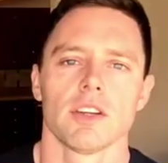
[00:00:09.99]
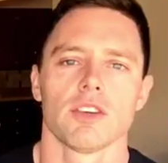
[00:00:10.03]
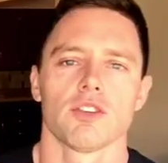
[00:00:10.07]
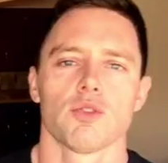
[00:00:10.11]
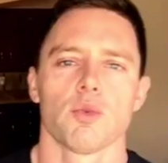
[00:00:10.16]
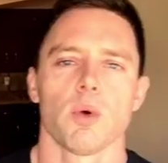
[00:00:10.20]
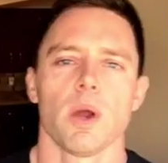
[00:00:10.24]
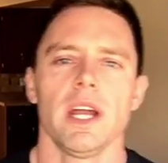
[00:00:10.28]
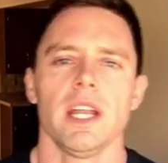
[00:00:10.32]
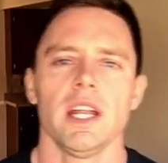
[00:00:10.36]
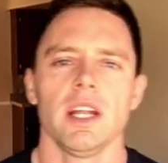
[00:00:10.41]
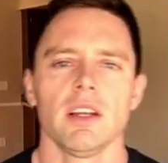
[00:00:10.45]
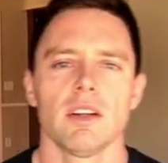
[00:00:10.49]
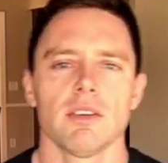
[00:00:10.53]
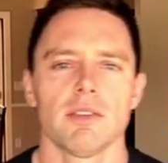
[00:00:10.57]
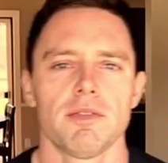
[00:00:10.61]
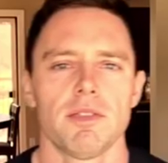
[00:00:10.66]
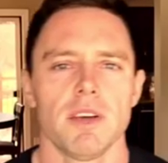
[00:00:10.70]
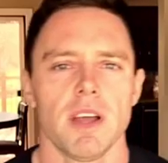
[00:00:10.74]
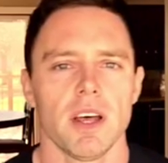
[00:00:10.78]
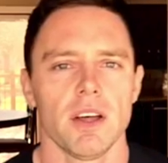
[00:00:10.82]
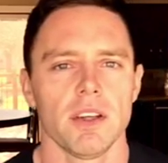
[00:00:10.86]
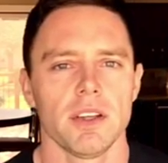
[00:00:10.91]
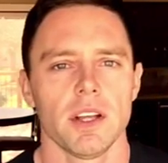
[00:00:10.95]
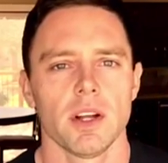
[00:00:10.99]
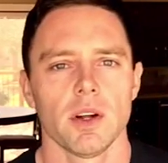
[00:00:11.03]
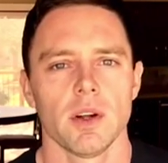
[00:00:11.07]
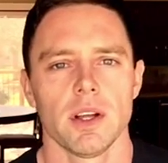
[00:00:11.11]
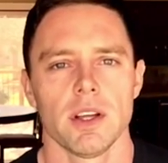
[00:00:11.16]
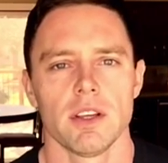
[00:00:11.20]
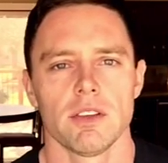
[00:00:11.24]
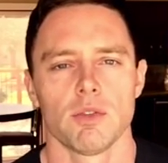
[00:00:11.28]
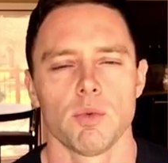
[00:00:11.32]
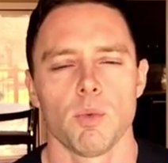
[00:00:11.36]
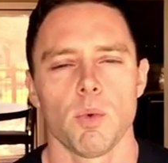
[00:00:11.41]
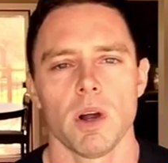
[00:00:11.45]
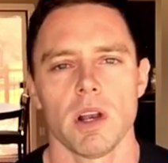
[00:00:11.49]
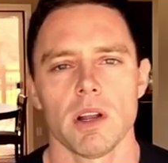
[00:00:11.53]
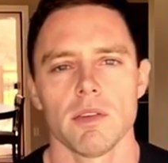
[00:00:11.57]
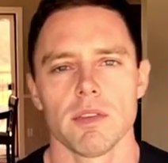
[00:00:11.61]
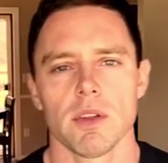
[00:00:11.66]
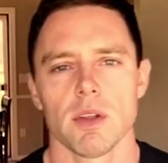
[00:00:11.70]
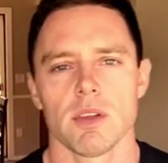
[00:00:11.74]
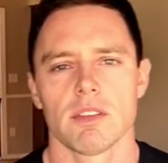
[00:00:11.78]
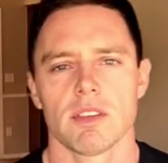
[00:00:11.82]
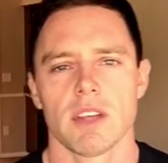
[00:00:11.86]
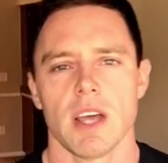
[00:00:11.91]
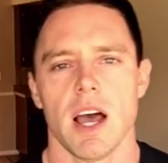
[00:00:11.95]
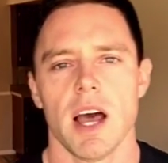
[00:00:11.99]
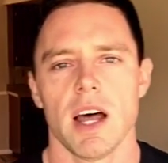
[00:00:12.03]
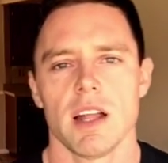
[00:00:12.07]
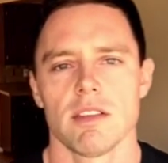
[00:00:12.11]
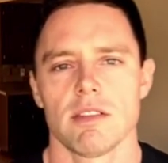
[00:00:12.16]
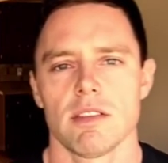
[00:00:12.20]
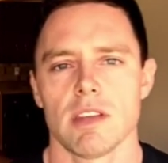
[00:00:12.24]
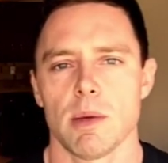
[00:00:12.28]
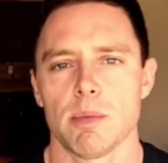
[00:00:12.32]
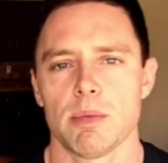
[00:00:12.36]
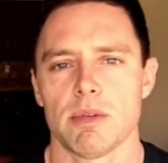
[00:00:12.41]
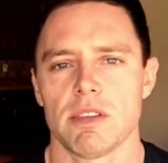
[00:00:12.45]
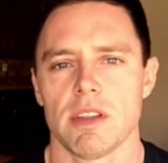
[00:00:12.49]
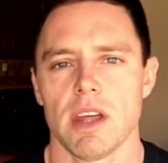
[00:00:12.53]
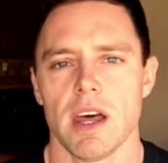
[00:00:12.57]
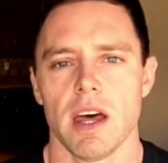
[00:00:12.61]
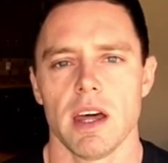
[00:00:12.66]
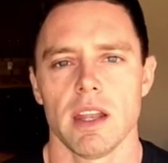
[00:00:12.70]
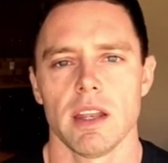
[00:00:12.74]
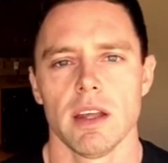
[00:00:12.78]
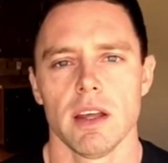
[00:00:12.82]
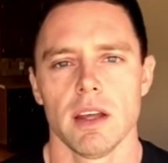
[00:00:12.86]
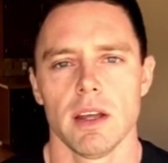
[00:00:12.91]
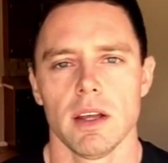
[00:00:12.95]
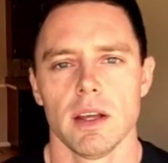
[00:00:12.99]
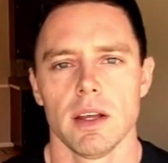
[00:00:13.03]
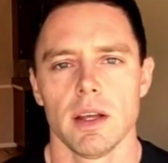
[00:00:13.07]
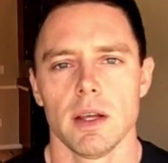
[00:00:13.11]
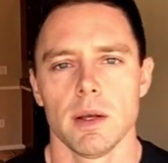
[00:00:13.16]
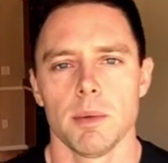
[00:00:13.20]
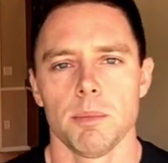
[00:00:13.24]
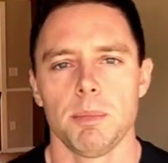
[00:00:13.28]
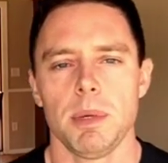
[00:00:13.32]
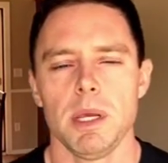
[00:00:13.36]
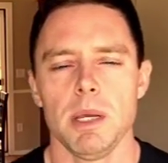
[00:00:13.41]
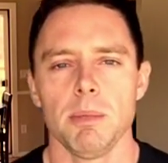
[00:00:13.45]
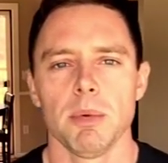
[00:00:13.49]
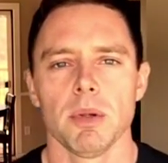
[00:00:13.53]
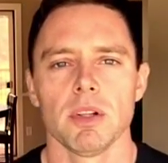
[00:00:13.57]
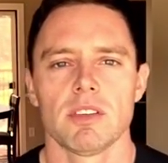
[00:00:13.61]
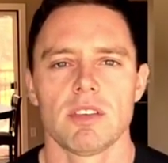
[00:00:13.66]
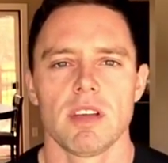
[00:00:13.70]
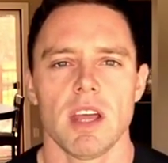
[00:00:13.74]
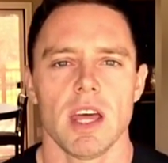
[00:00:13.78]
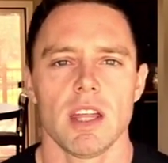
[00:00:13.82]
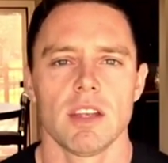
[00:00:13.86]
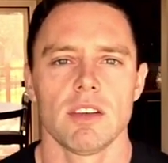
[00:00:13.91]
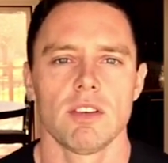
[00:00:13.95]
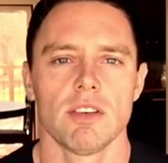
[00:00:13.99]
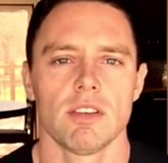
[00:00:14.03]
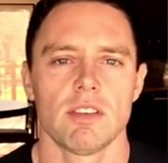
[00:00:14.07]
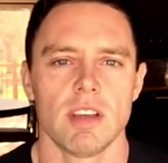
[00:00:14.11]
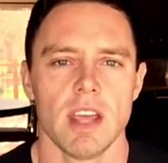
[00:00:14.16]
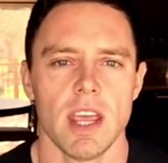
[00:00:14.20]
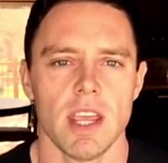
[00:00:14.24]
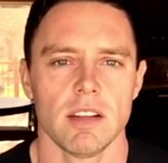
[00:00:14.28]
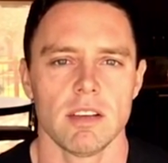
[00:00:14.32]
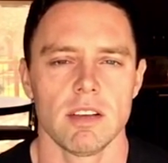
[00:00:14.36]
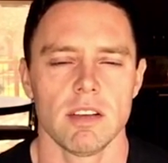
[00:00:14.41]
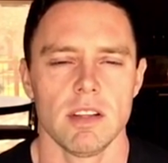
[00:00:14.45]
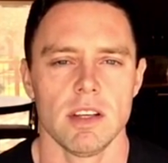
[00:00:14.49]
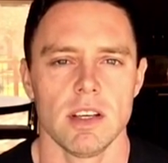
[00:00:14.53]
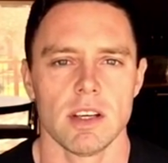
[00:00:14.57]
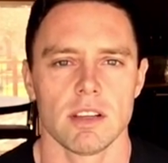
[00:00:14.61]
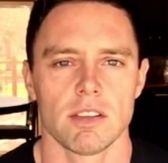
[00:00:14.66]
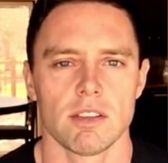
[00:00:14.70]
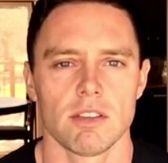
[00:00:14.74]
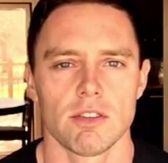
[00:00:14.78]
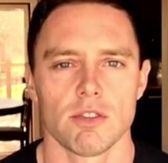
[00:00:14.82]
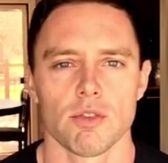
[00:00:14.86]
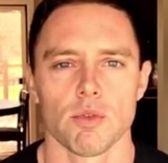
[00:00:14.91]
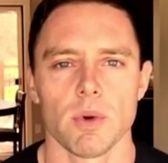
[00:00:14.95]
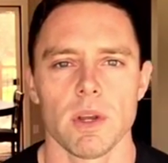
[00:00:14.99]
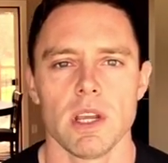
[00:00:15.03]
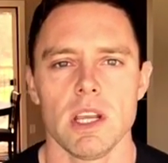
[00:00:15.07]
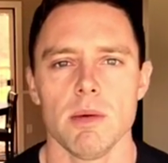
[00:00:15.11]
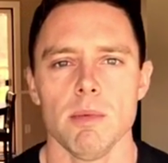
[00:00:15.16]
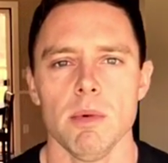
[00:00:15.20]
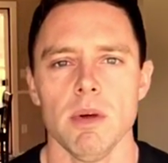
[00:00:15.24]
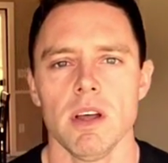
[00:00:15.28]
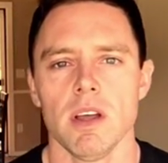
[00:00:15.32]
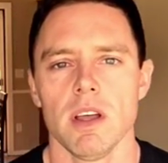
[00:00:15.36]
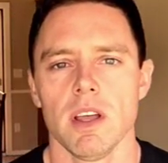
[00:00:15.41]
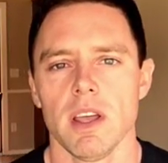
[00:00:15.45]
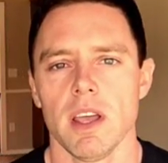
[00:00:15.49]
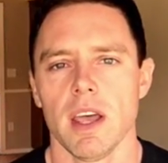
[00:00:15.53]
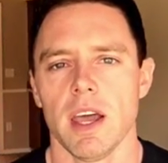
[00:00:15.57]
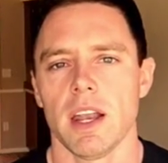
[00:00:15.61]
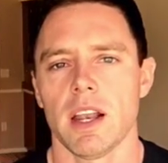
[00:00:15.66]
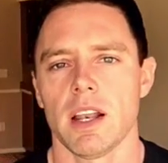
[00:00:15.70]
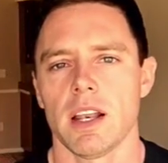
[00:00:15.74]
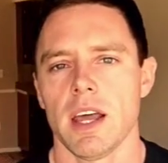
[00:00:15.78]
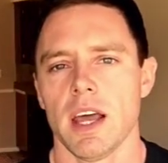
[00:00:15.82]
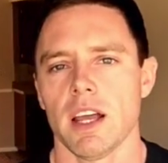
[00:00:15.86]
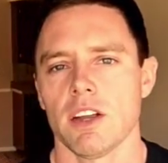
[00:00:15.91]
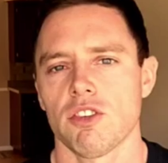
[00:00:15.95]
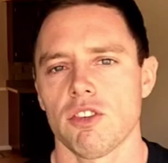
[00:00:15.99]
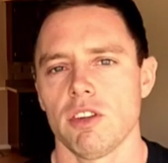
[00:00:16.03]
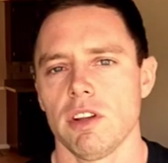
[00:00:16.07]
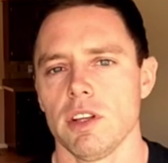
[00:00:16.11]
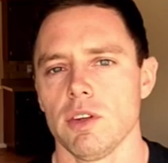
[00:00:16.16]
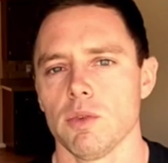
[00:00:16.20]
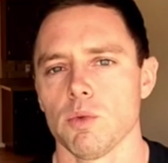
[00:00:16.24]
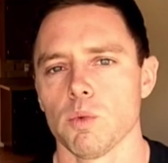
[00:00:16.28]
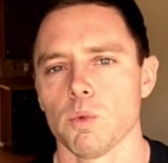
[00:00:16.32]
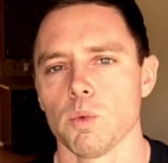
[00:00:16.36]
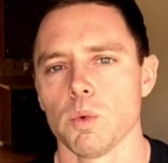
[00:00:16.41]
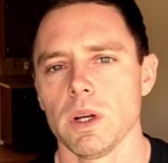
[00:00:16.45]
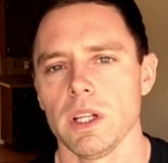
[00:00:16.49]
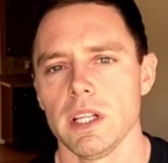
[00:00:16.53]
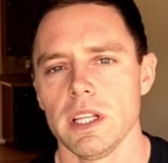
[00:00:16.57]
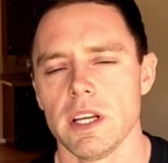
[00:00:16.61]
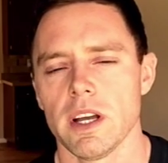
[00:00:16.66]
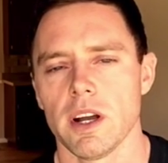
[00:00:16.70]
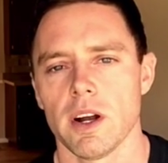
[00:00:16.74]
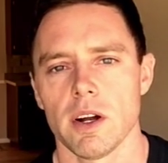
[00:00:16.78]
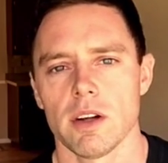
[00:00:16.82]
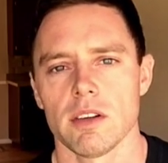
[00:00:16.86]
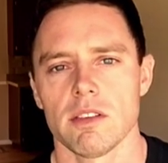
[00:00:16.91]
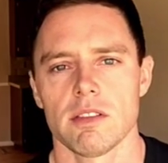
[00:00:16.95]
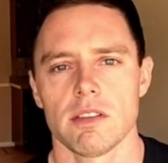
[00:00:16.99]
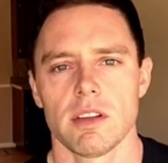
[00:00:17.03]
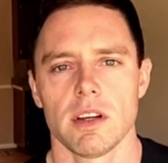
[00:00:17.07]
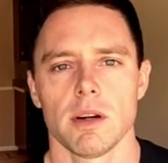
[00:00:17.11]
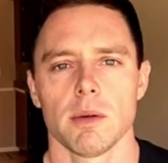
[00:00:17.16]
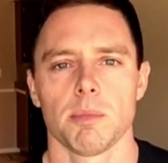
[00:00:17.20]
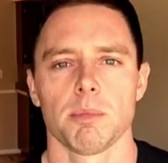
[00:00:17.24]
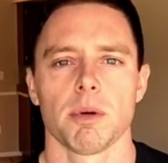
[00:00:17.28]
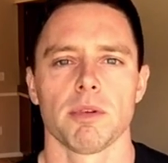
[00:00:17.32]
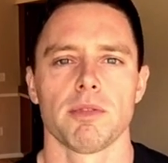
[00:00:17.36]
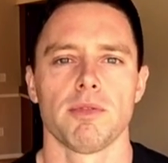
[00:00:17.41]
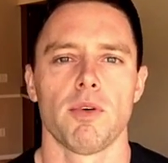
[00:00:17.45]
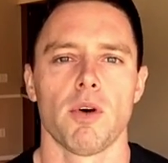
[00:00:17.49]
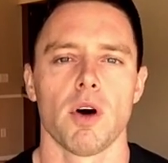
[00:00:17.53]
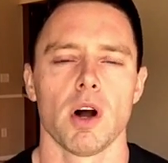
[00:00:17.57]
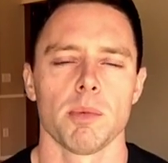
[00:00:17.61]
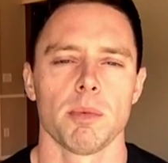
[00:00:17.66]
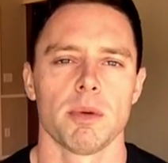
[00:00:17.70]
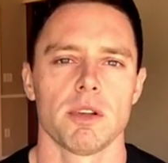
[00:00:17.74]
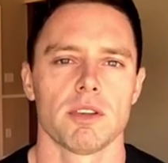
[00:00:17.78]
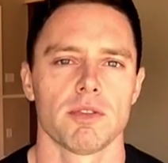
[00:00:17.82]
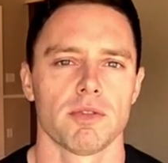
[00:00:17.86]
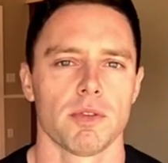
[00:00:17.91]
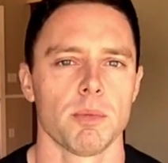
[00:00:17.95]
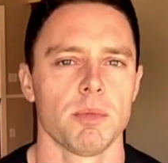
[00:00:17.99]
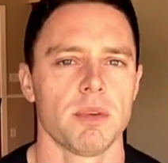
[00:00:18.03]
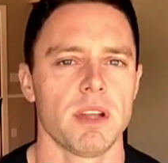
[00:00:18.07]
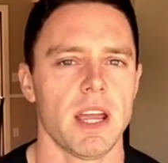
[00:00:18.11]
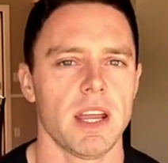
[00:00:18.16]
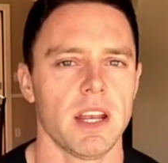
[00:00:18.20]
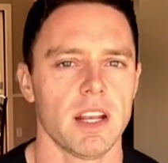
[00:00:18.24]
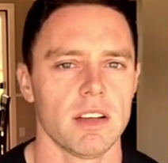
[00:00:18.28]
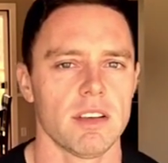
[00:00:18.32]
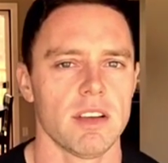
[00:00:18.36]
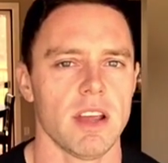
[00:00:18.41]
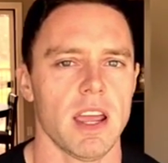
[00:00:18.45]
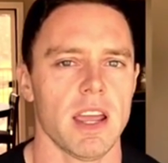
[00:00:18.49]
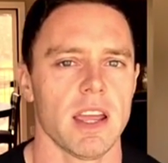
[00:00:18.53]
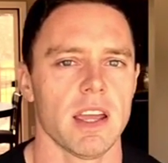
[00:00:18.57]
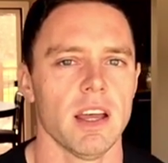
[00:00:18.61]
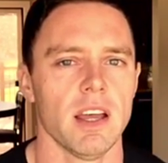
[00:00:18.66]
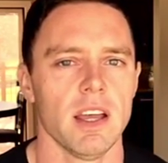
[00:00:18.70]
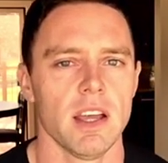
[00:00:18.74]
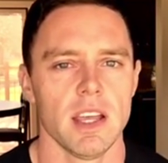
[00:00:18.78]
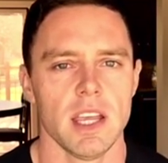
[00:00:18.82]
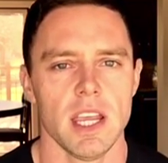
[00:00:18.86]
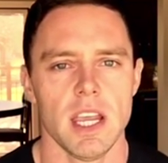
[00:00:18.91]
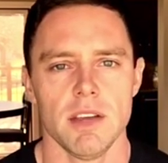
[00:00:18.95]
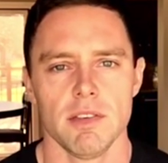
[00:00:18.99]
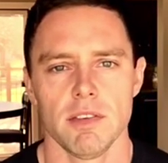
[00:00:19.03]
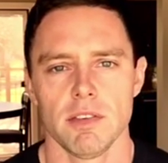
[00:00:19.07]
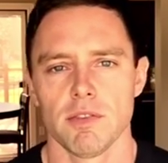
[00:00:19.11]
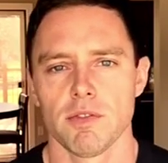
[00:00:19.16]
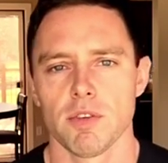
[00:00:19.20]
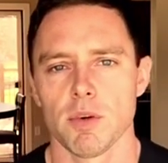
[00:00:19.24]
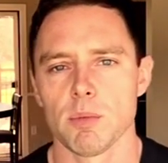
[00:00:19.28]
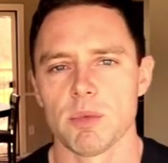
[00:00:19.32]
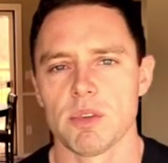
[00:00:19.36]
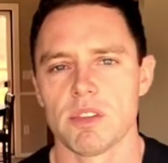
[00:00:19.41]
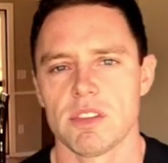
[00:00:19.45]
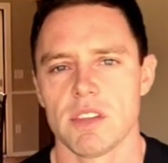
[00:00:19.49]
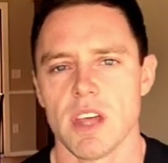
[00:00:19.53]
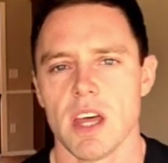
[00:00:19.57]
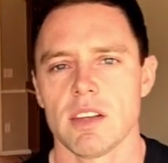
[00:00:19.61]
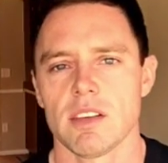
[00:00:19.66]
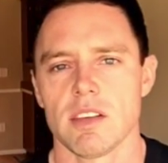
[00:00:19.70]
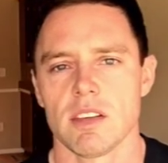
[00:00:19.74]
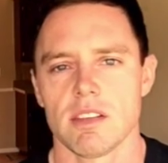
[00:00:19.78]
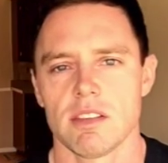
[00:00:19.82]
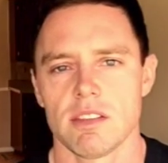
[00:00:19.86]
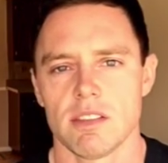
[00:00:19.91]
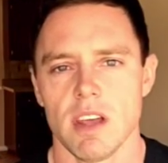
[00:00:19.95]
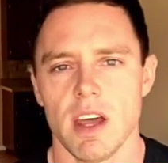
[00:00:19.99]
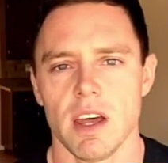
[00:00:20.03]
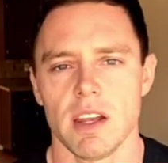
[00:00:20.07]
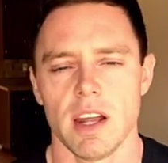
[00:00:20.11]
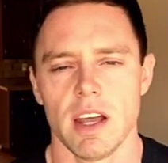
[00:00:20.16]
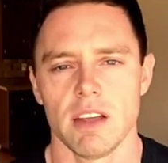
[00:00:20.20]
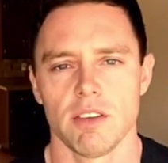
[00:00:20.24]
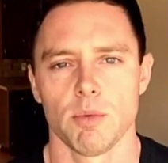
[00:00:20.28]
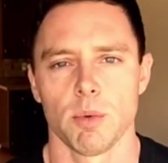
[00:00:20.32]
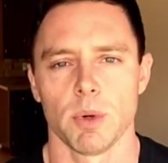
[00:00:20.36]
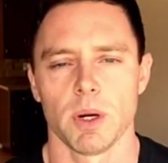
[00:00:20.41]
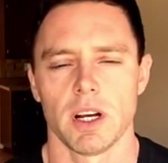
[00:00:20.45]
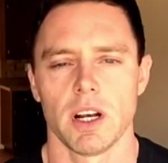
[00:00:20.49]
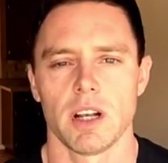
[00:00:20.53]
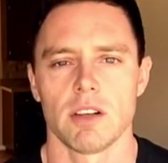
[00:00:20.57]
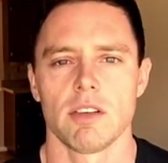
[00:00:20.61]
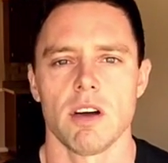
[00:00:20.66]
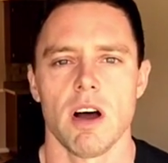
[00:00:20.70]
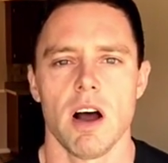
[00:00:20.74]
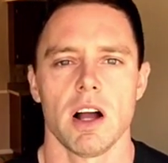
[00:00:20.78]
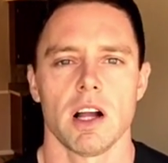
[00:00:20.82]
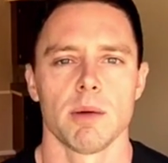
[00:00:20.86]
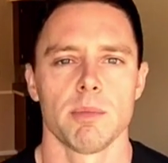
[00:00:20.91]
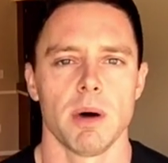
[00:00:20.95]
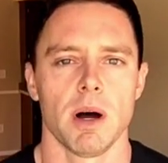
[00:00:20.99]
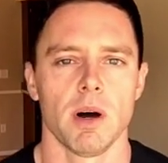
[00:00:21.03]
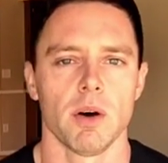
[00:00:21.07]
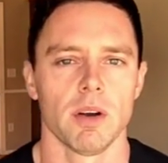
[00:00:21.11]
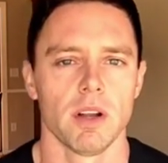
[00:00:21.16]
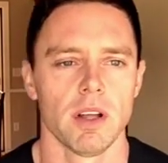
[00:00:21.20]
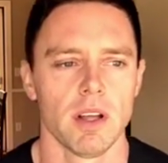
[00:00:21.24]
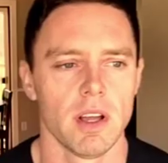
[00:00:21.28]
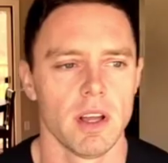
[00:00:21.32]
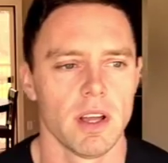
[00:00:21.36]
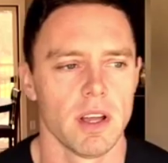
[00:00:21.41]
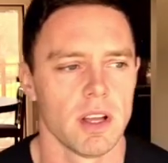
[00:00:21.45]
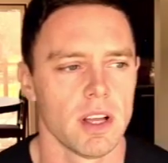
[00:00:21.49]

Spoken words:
Training to failure is one of those concepts that people tend to take to the extreme, and it actually really hurts their performance from day to day, even from set to set, as we're going to talk about.